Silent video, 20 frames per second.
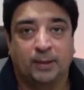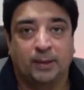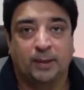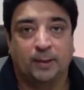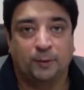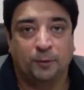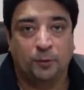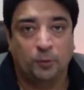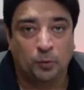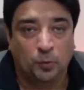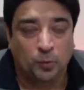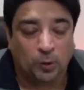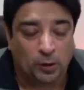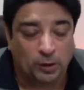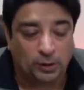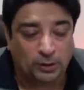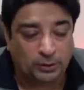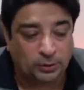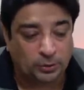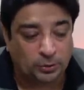If you
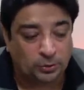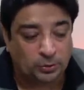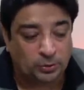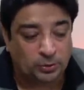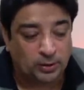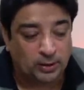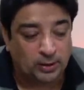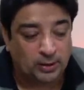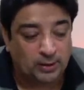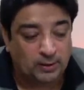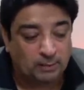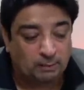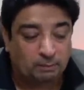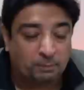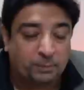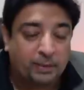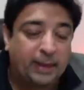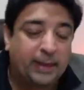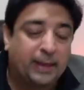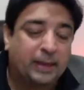want to
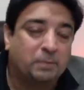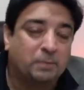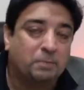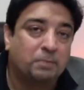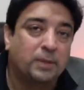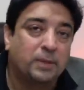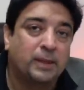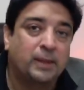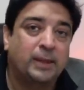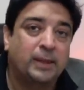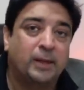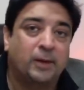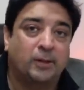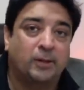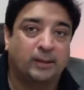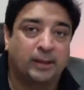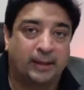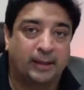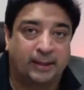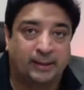make money
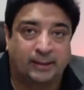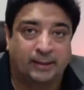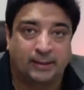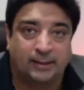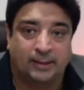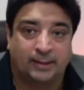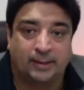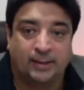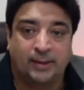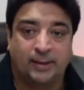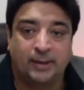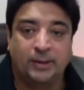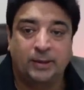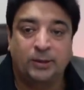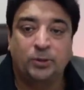on the internet,